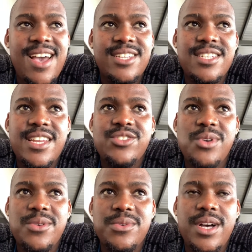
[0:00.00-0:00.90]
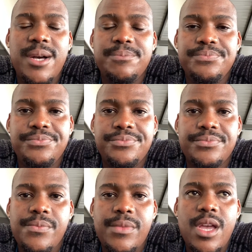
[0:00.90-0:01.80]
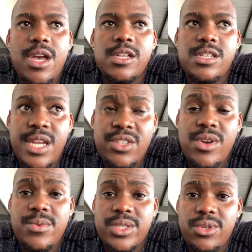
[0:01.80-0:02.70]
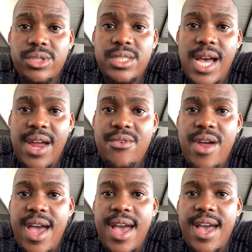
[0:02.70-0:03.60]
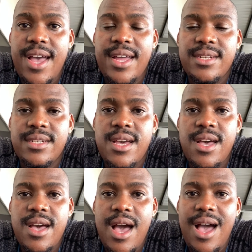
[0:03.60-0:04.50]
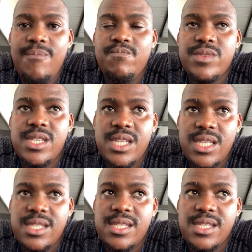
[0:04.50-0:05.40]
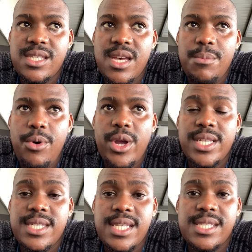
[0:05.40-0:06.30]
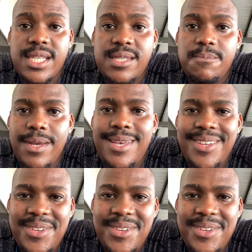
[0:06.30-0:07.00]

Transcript: today's run, um, today's run was good. I ran um, 6.66